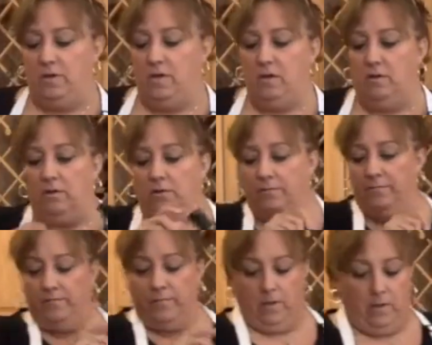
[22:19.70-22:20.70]
gonna do
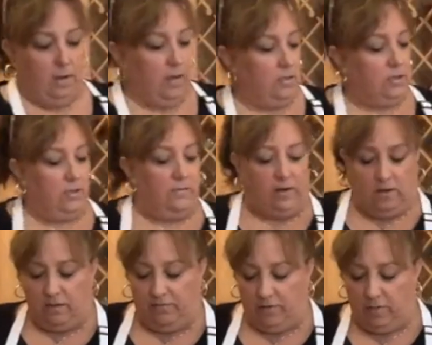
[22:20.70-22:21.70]
here, actually I've
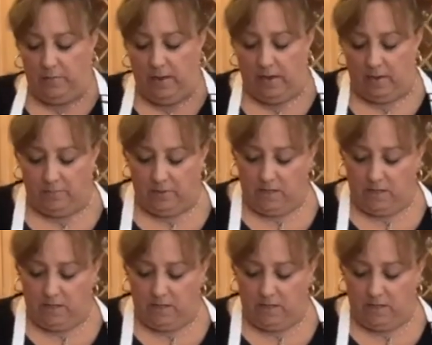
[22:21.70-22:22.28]
got enough in the pan.